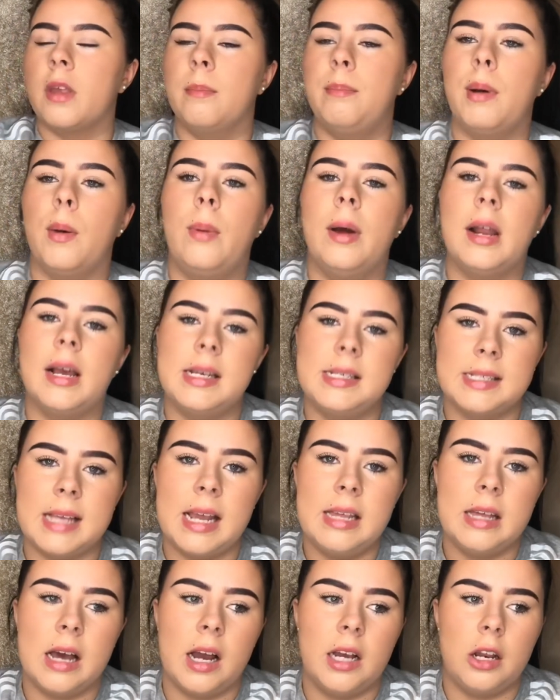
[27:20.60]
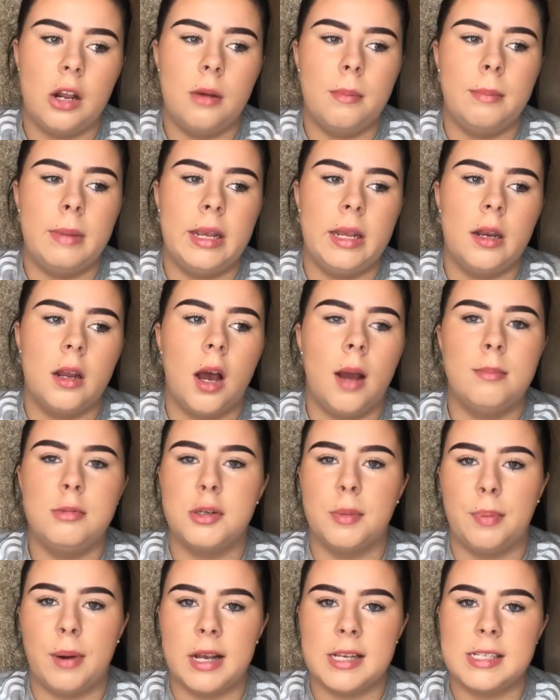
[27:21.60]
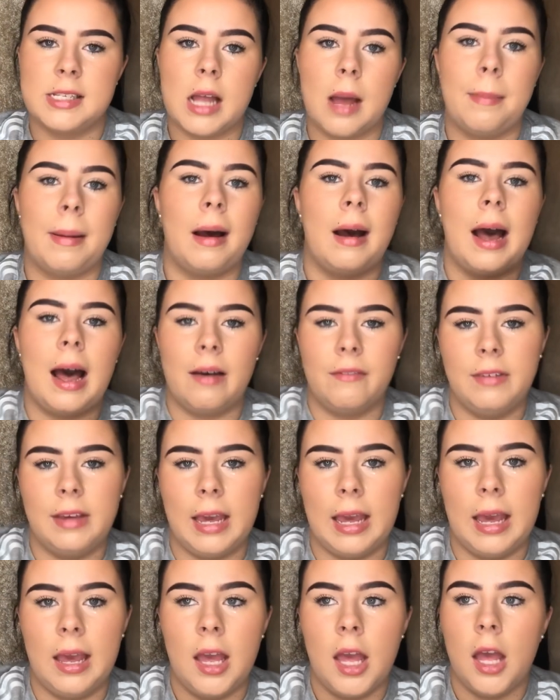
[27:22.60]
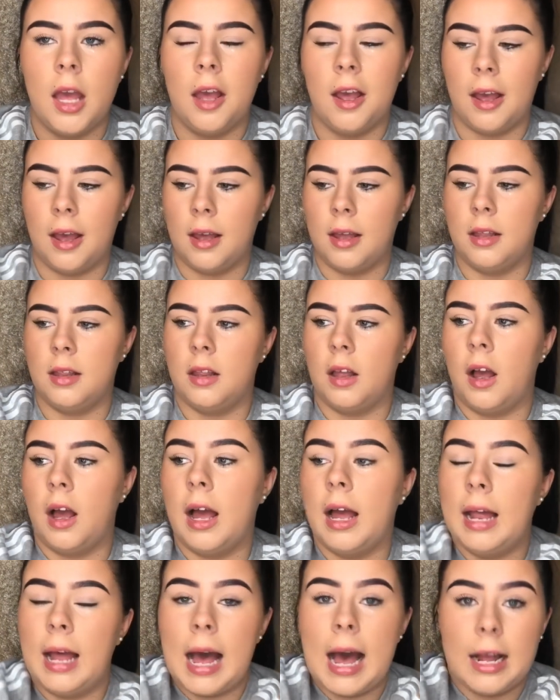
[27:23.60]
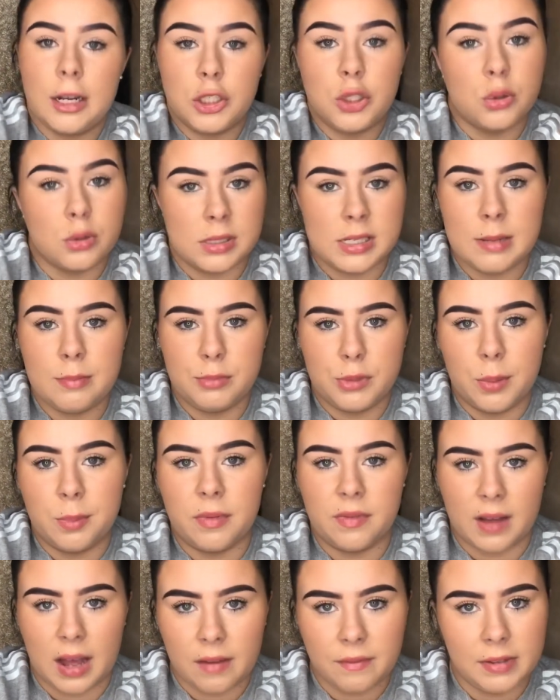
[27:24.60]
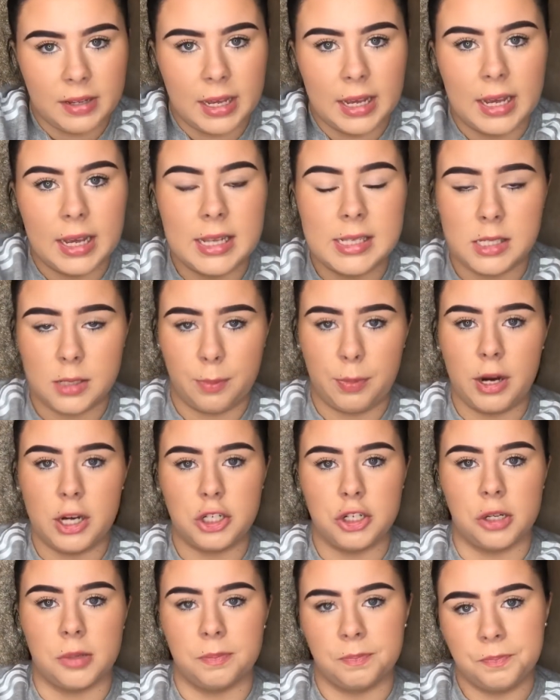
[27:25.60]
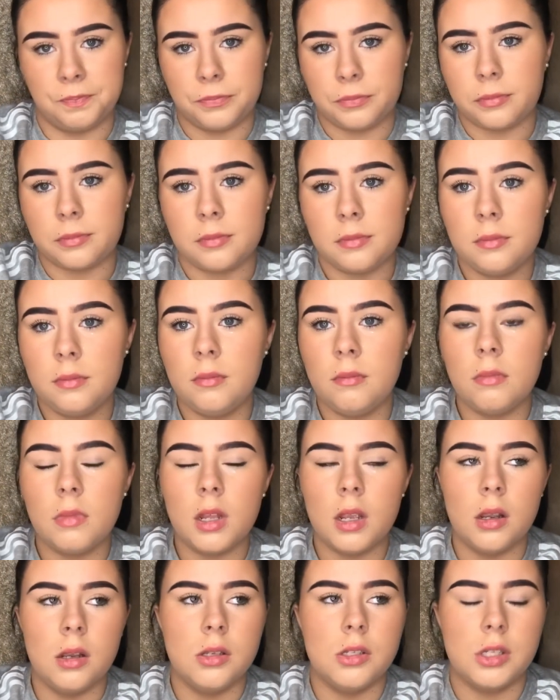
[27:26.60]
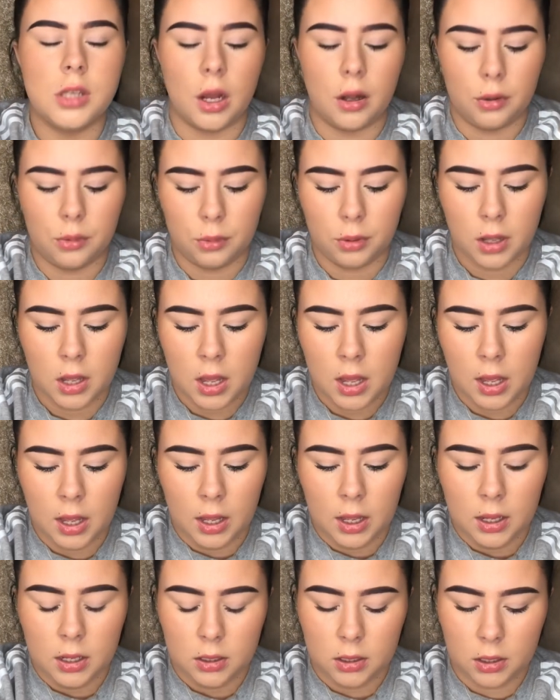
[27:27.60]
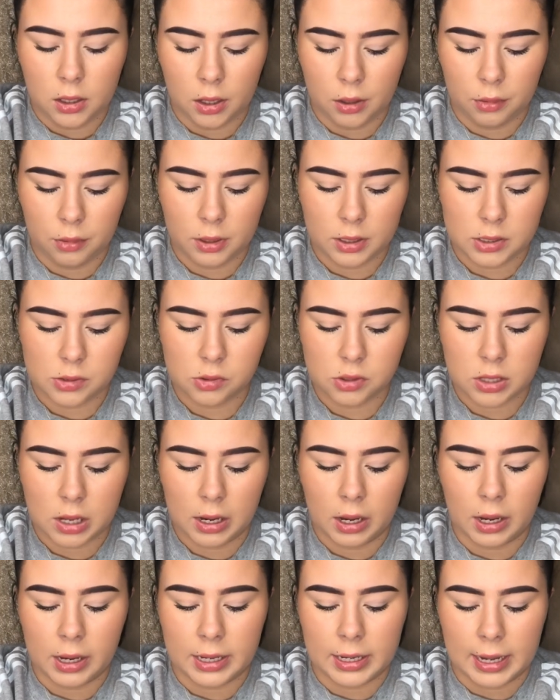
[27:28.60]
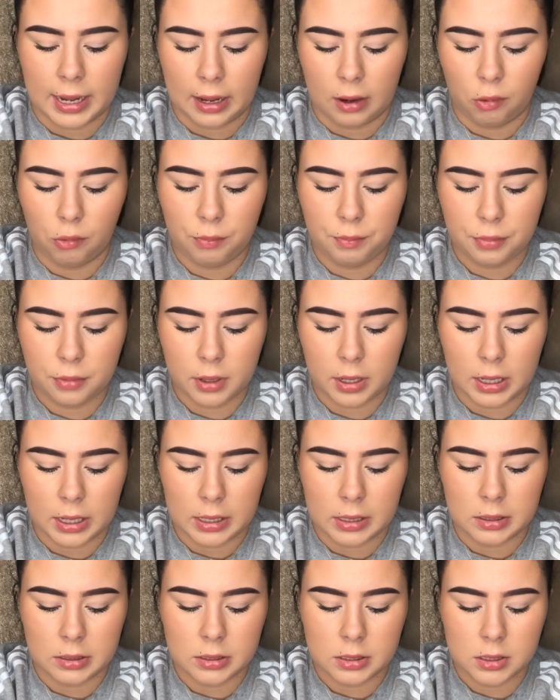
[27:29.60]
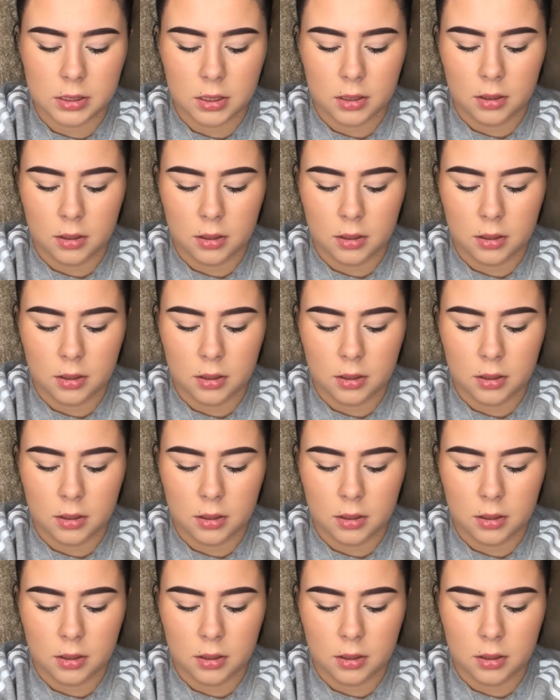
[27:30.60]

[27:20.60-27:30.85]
But when I say that, I don't mean I'm depressed about having it. An actual symptom of having it is depression. So, you know, it's not something I can help, and